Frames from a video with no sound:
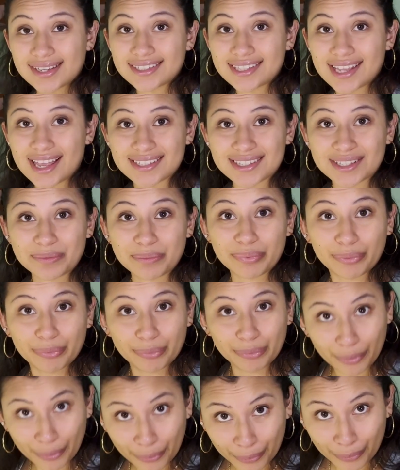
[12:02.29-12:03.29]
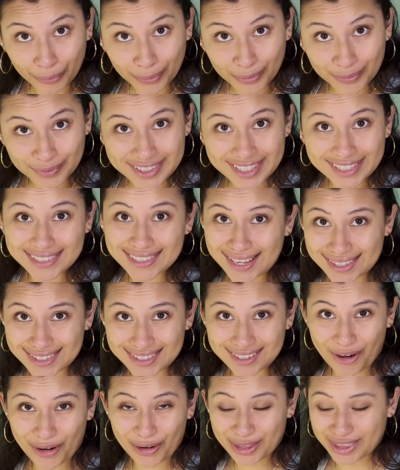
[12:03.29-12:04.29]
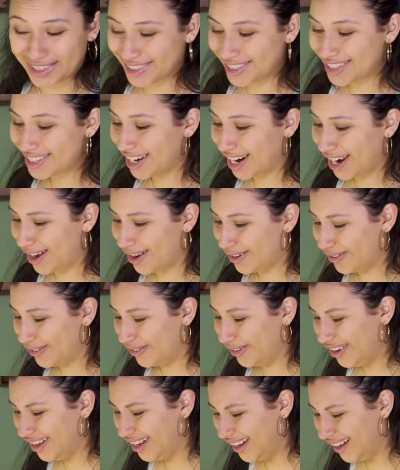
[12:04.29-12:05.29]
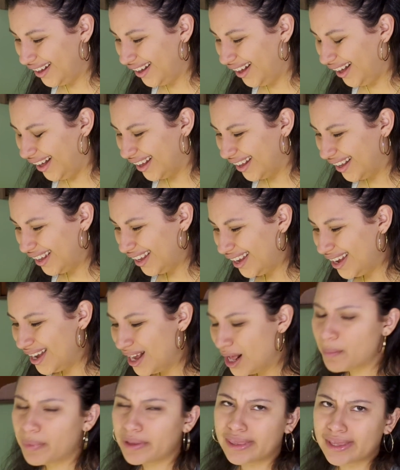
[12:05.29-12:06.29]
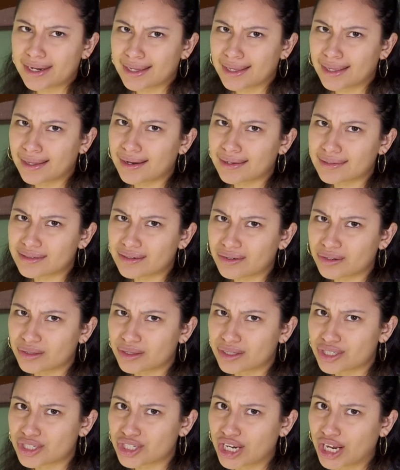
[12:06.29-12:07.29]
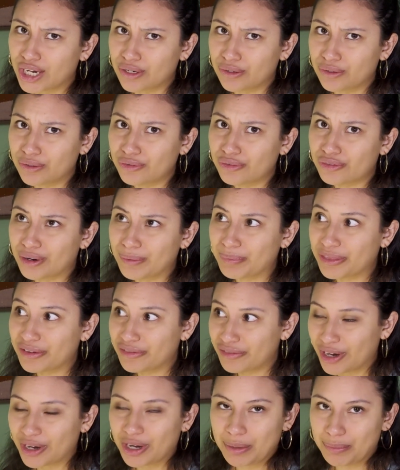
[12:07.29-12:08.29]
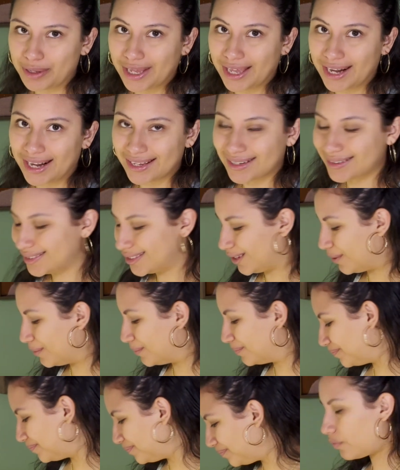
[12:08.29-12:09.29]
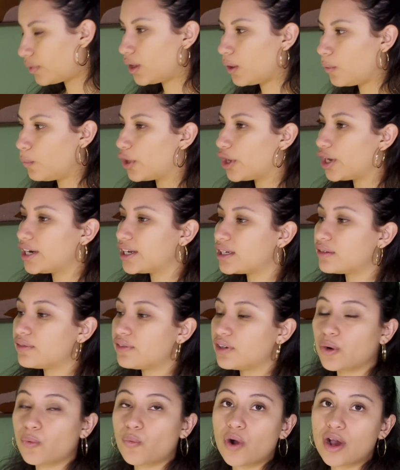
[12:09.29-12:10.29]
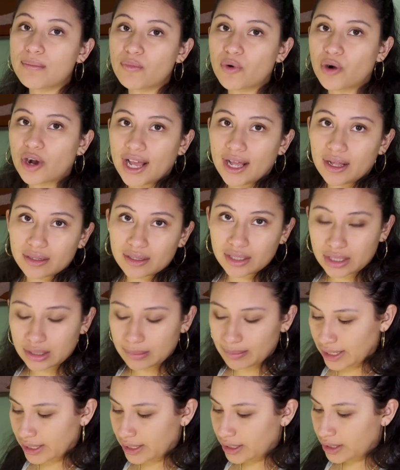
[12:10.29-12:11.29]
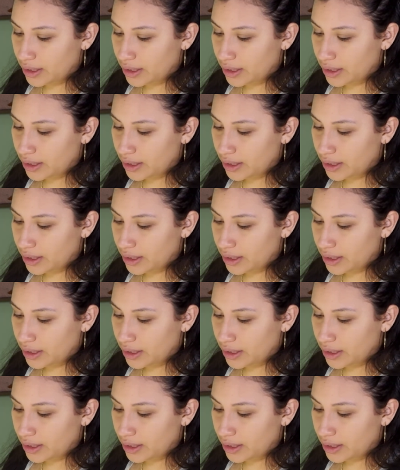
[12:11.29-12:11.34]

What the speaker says: has improved since I started this channel. But then again, I started this channel from the very beginning, so we're gonna give her one more alcohol bath